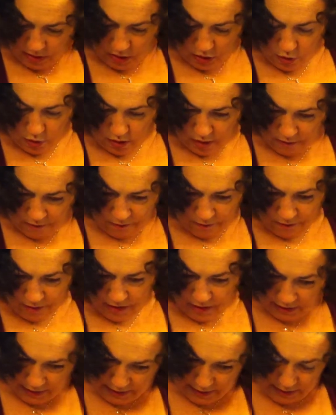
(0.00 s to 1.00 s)
you can
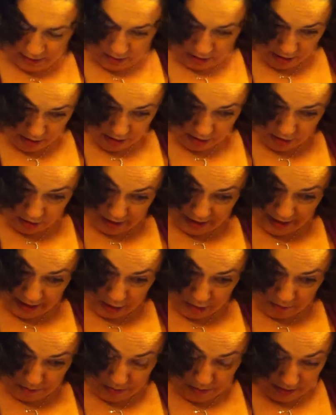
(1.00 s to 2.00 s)
feel it on your
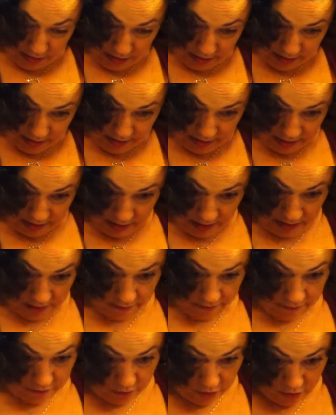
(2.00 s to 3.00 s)
scalp to see
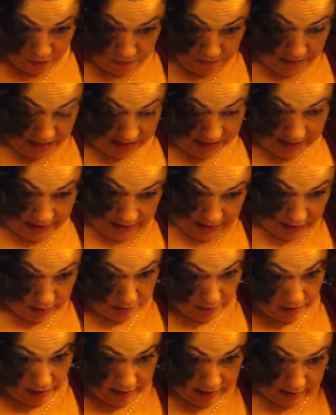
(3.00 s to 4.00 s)
if you've missed any
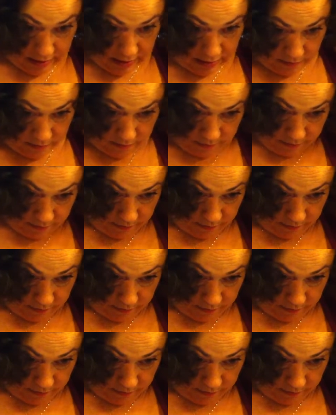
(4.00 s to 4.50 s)
spots.